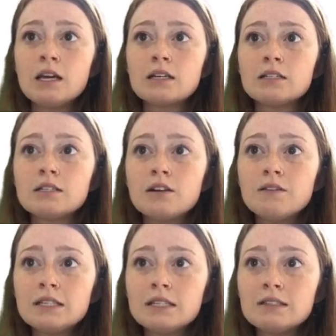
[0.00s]

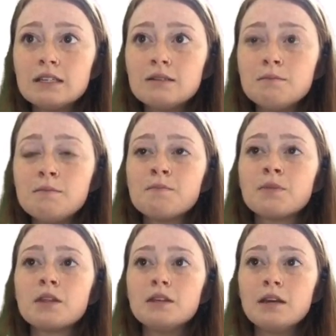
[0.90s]
conservatism,
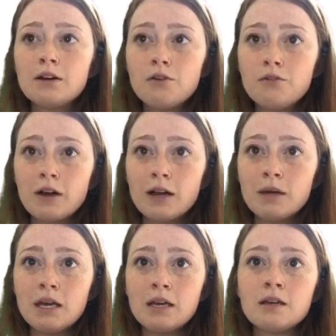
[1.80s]
narrow
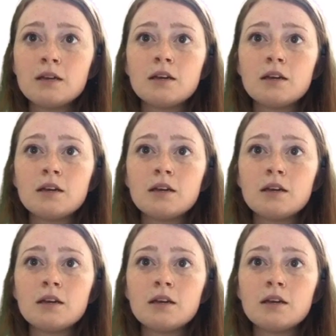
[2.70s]
framing,